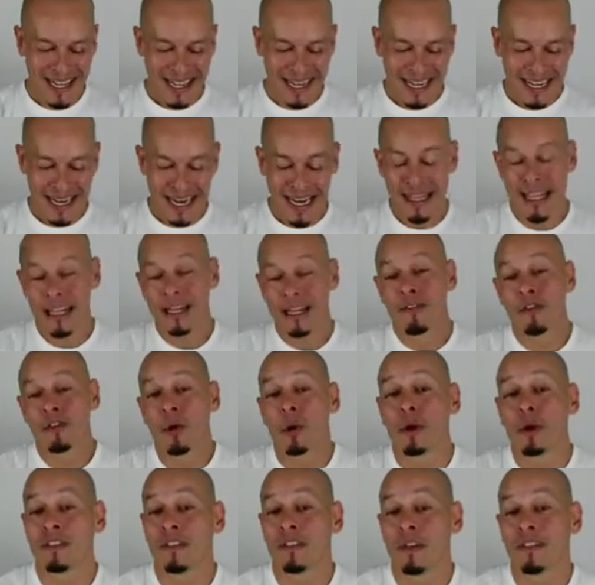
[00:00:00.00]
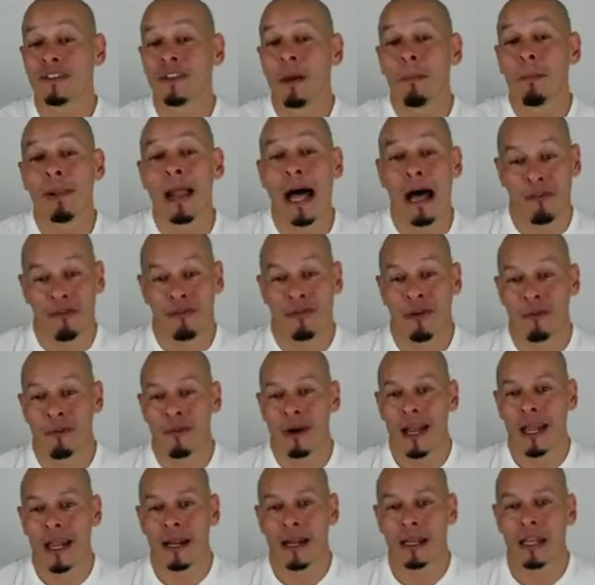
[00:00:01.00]
And then of course there's the platform,
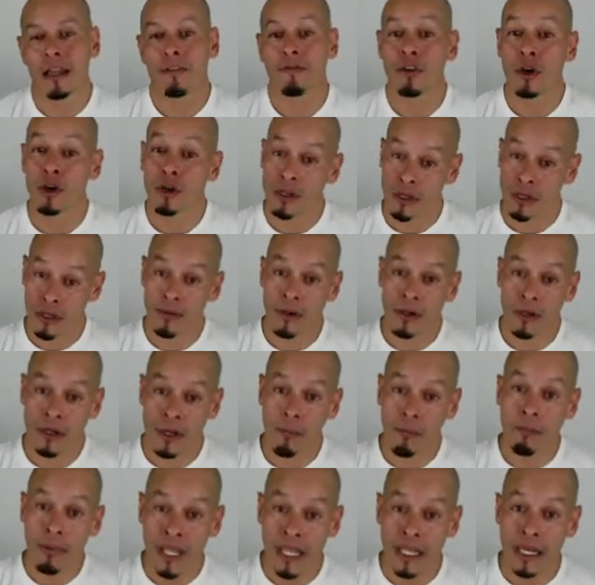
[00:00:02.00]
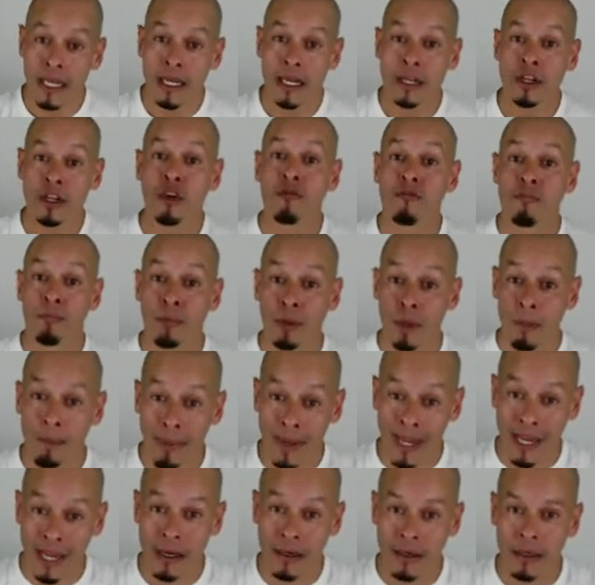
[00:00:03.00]
right? Like if you're competing and you've
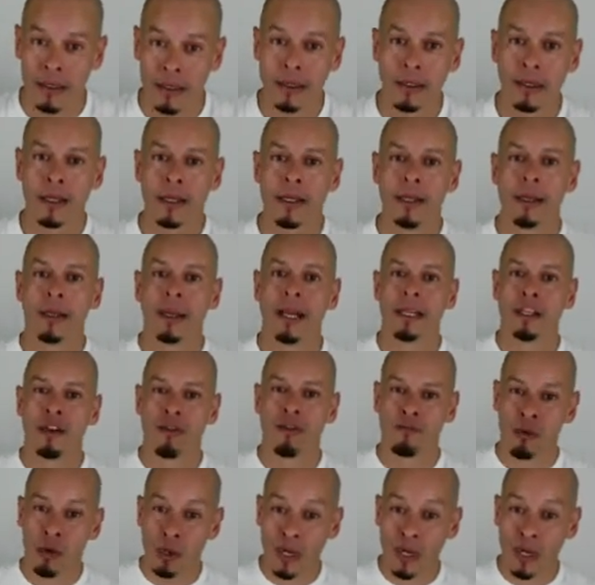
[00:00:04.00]
prepared and you've put